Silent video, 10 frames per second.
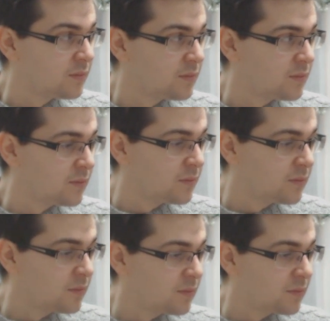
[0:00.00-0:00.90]

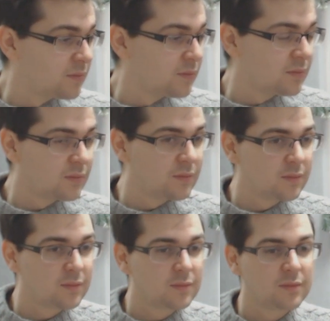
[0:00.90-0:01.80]

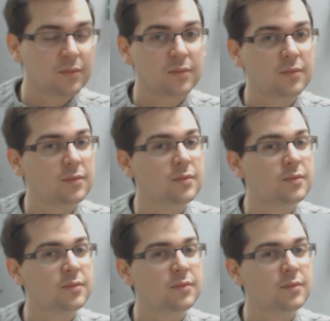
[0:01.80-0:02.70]

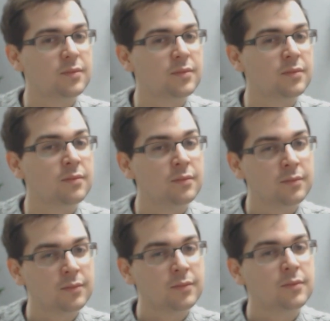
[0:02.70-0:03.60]

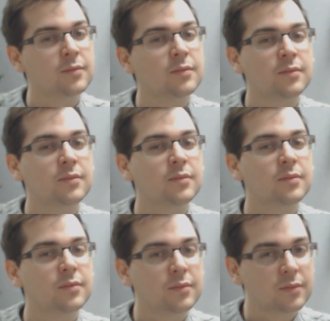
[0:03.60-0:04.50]

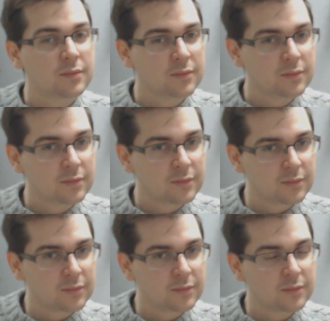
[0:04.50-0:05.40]
This person isn't speaking.